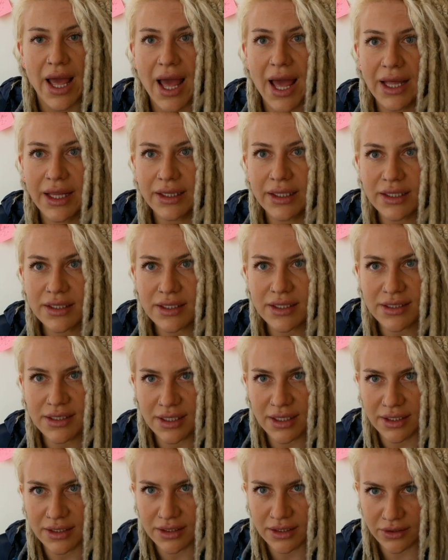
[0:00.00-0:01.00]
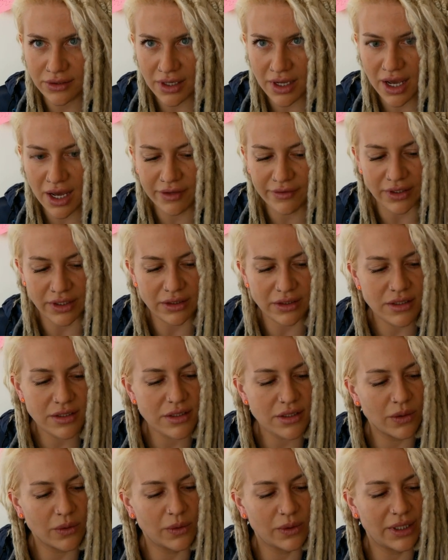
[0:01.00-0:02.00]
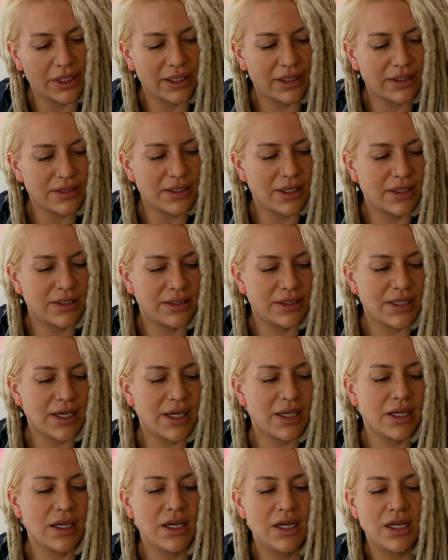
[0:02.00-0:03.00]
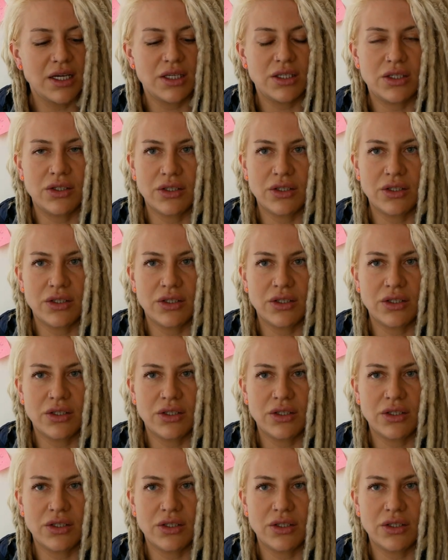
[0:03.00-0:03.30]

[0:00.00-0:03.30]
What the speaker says: And this is it, there you have it. So like I said again,